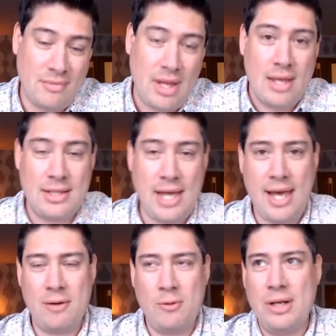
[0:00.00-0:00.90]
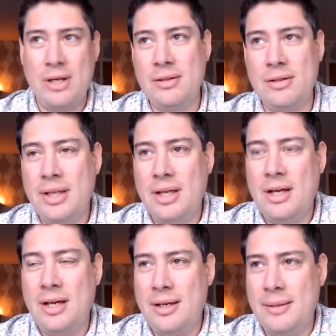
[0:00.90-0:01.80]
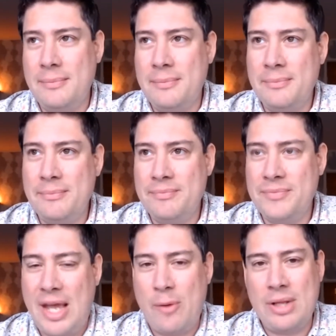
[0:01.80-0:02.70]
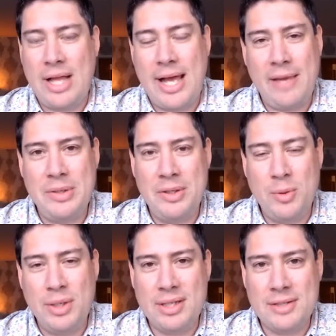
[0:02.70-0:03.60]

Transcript: Yeah, well, um, yeah, well, I've been doing this